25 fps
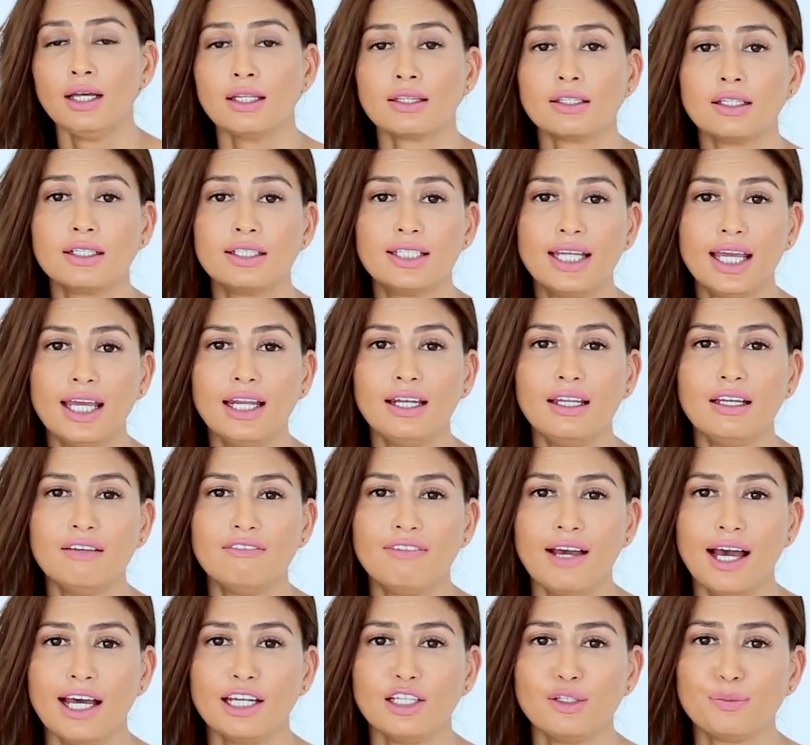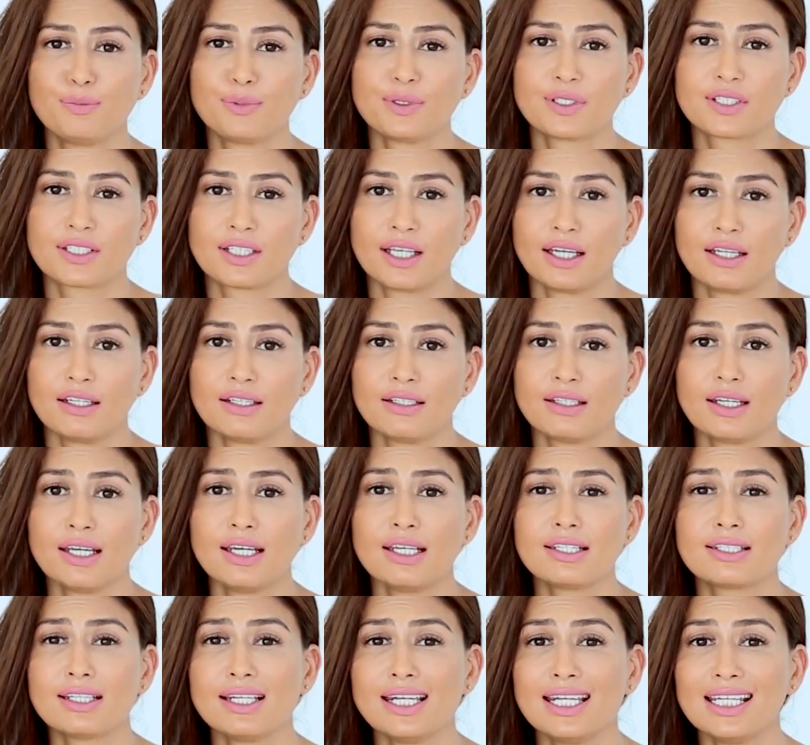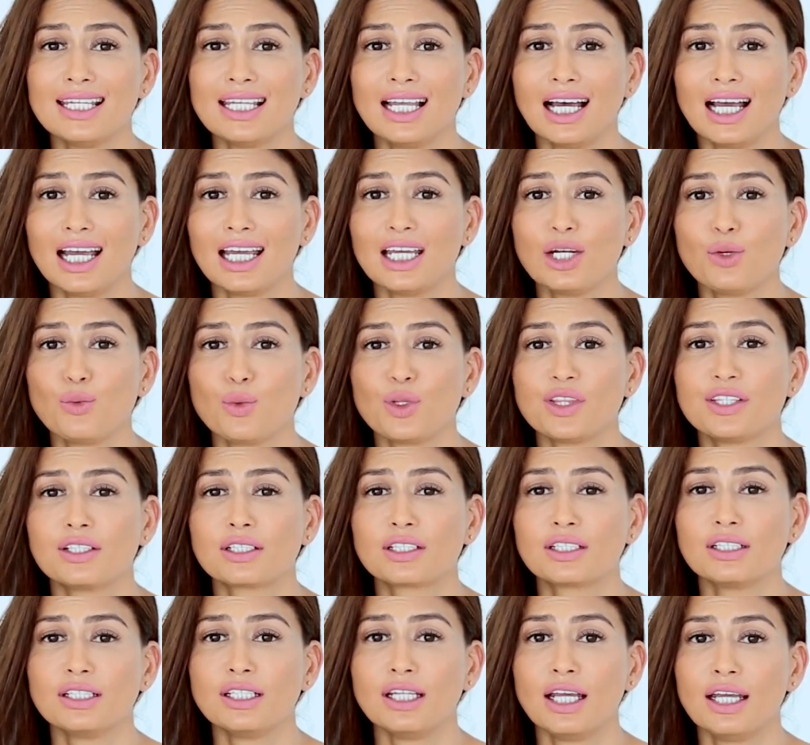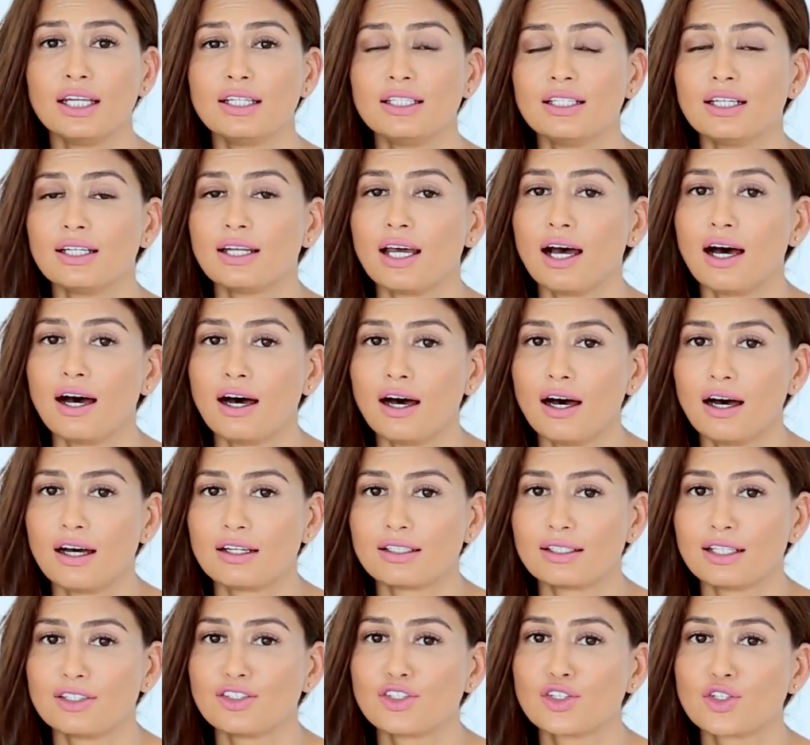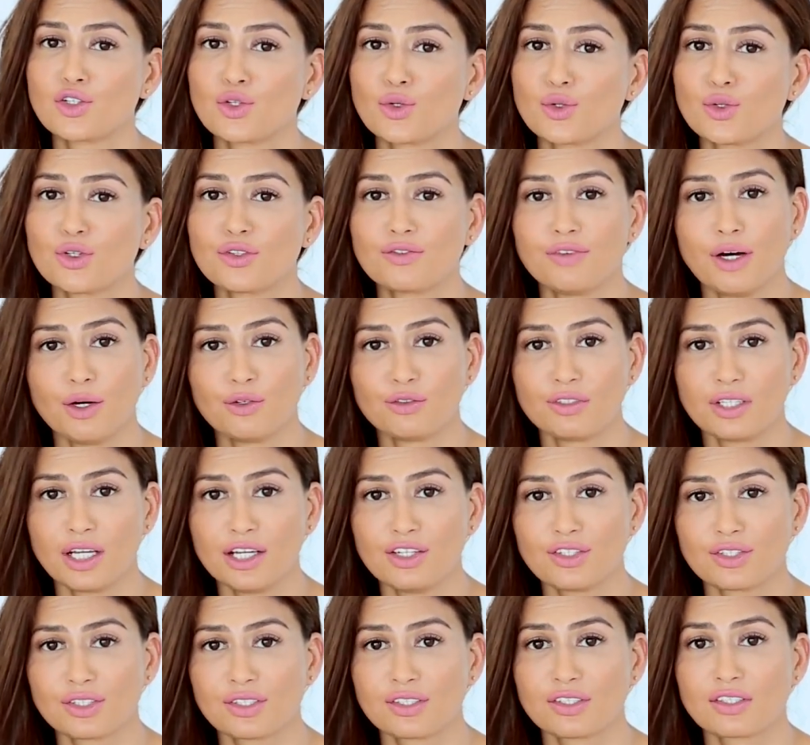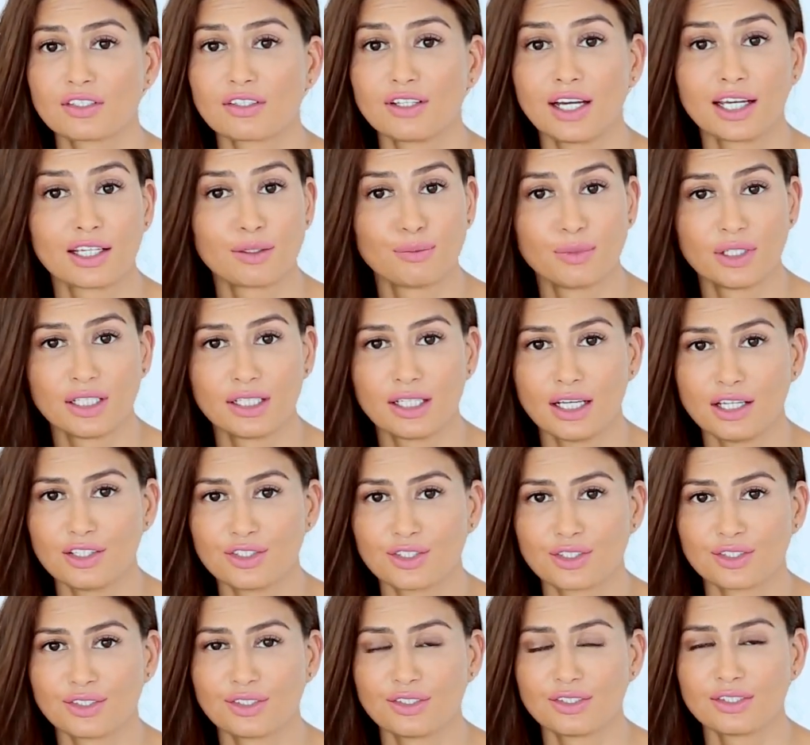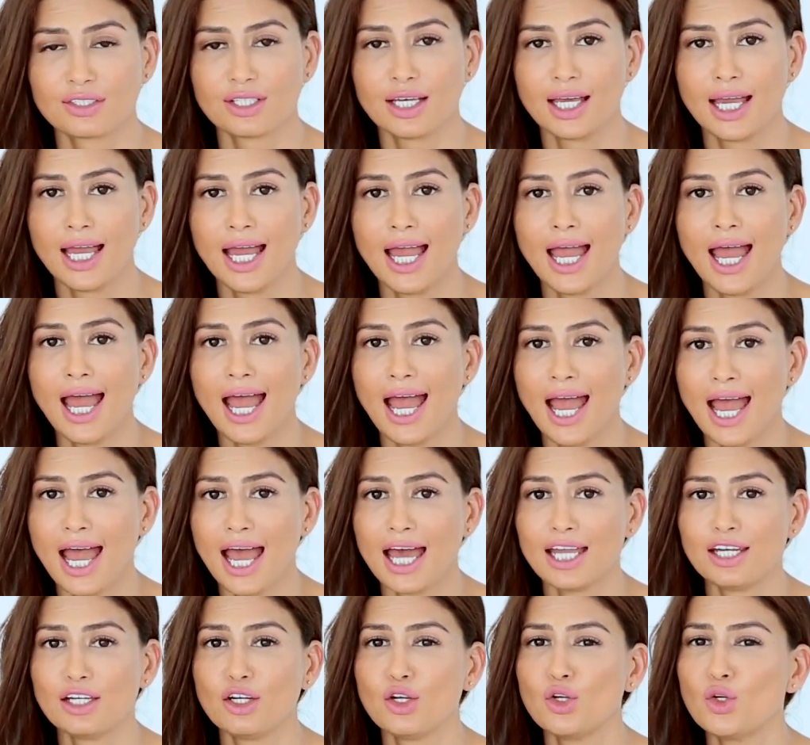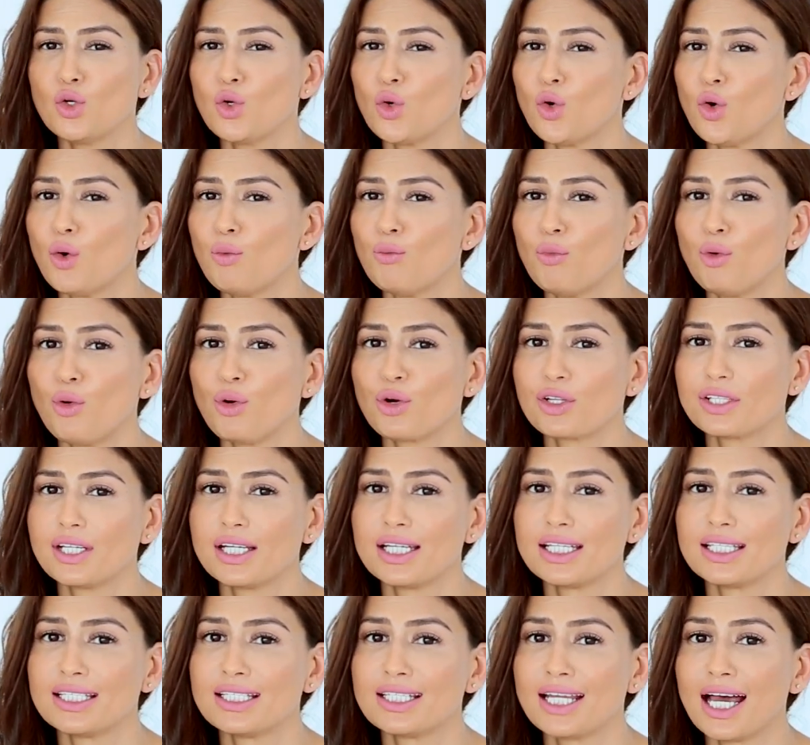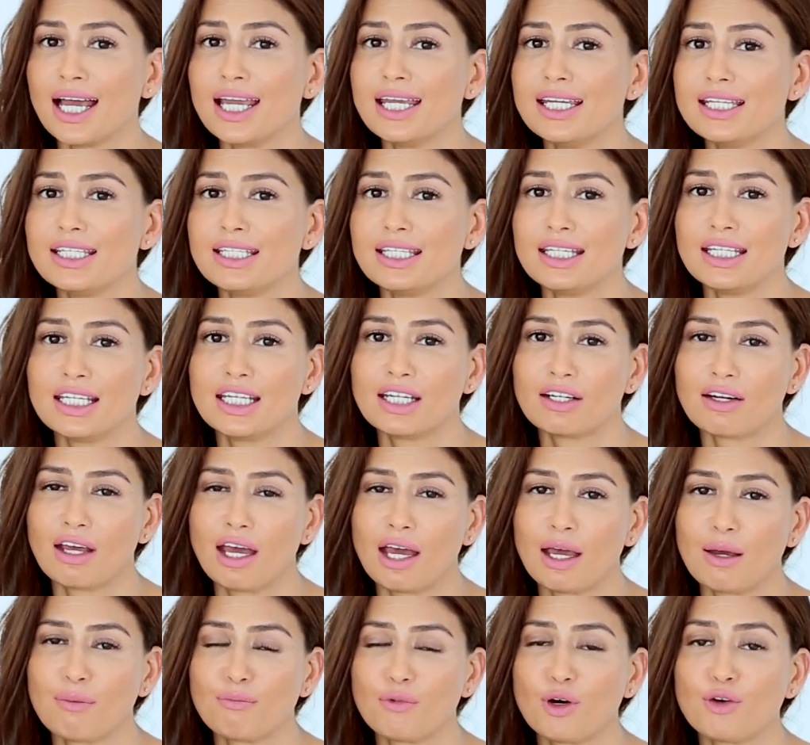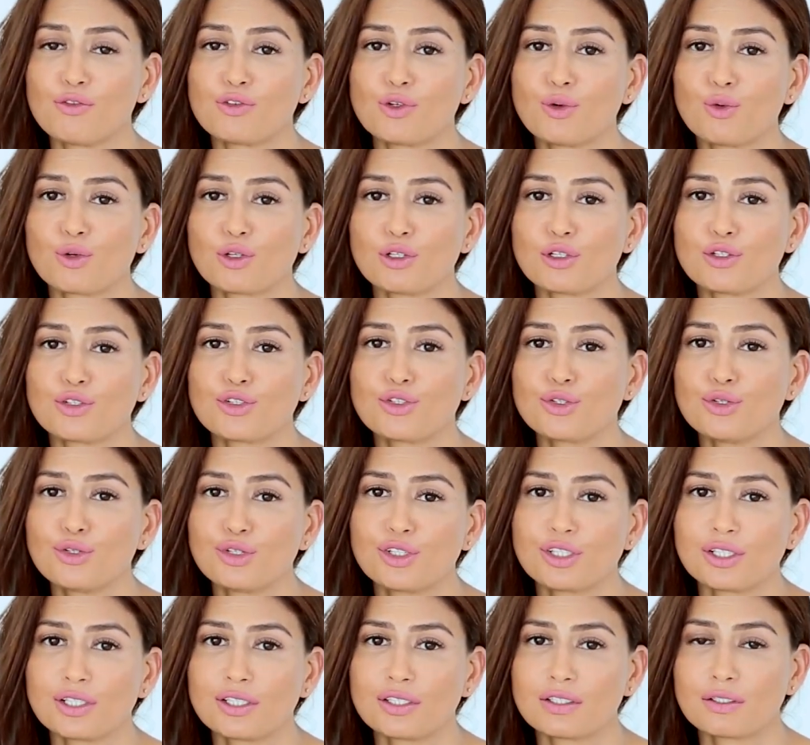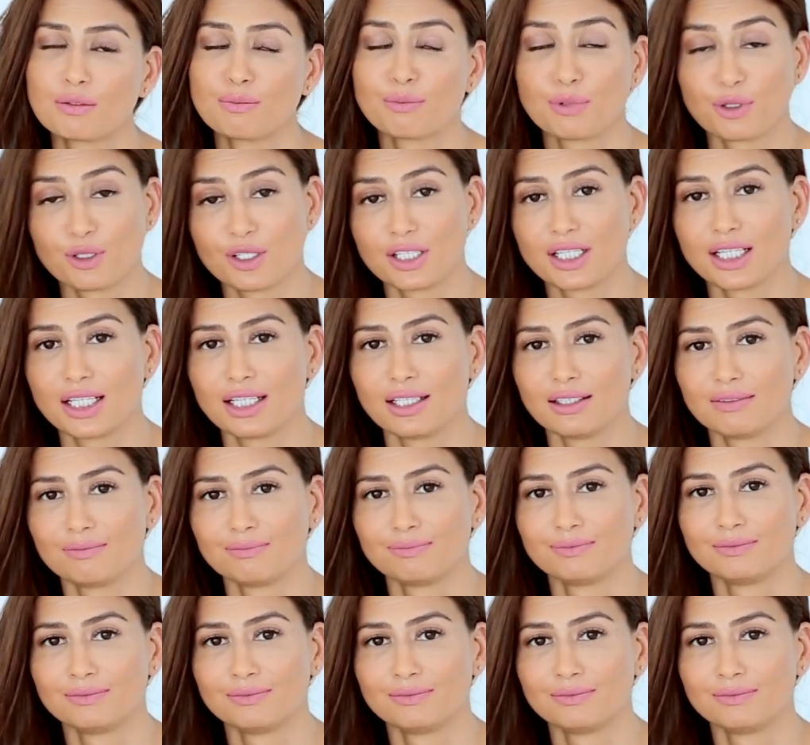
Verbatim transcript: The daily value percent is in line with the Canadian Heart and Stroke Foundation's recommendations and no more than 90 gram of total sugars per day.